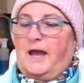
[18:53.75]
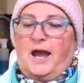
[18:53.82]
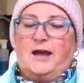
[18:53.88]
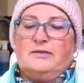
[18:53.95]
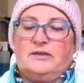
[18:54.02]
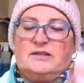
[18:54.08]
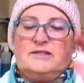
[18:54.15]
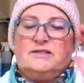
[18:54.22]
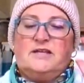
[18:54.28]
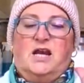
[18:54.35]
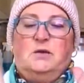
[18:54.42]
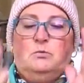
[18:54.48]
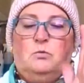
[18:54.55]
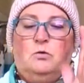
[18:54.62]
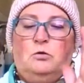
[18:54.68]
And the
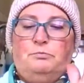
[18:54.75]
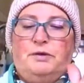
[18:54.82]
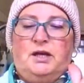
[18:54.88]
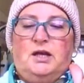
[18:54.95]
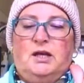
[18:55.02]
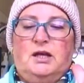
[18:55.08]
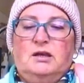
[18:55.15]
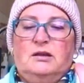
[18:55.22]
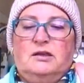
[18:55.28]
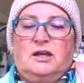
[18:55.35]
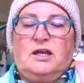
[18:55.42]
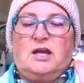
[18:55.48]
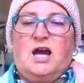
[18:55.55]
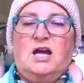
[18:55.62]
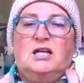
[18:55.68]
same will be
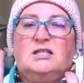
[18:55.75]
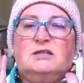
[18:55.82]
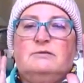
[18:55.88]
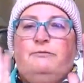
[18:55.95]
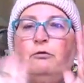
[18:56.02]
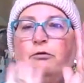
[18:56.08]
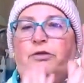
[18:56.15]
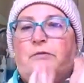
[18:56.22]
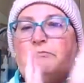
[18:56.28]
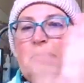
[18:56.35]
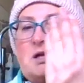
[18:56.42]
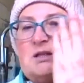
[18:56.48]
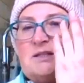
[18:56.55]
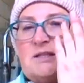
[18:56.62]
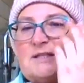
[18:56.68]
the case for the
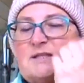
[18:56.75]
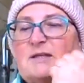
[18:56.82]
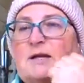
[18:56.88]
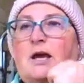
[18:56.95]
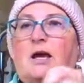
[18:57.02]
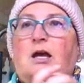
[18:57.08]
mitts.